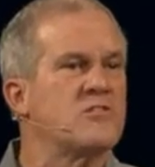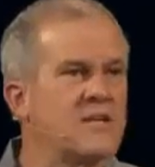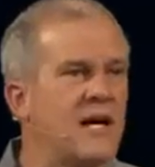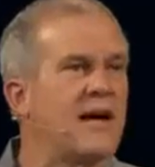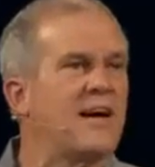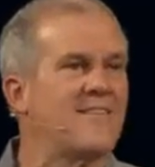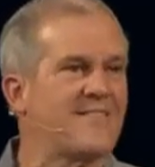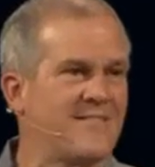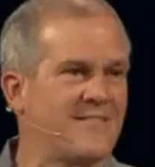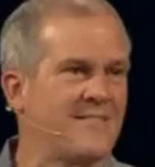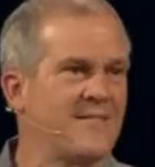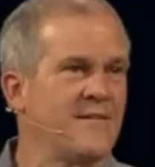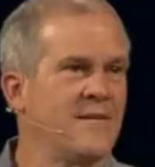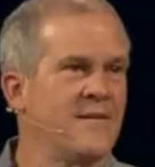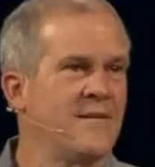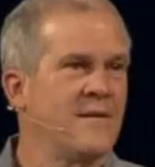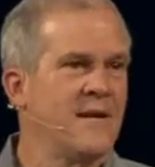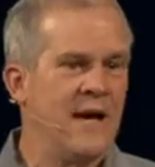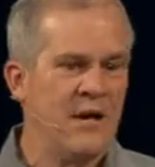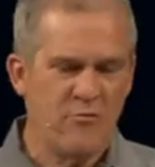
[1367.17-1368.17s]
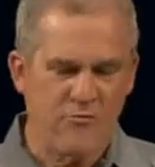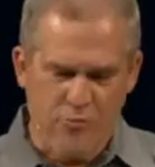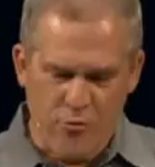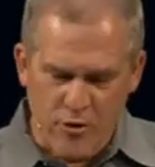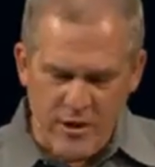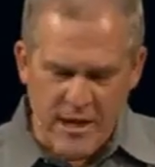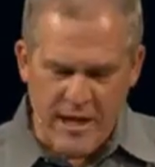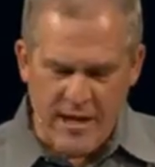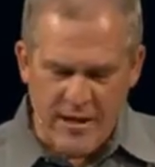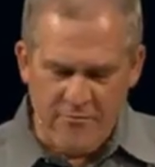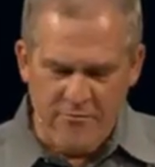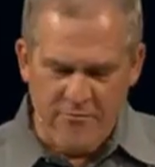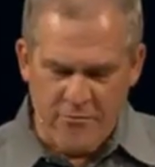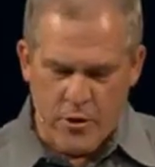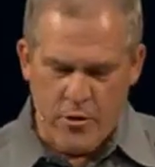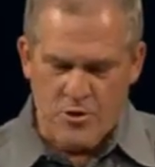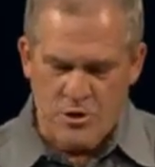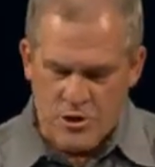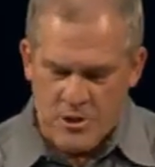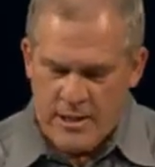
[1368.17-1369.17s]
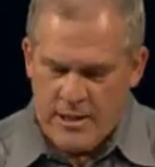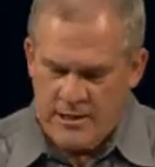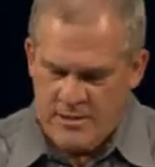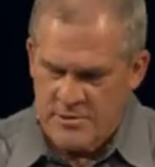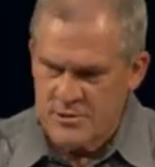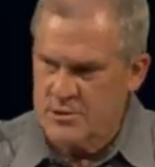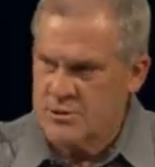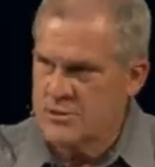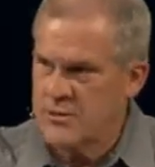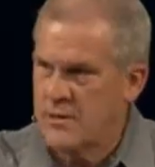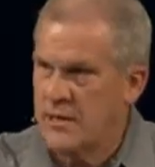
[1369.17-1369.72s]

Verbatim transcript: death and forgave their sins.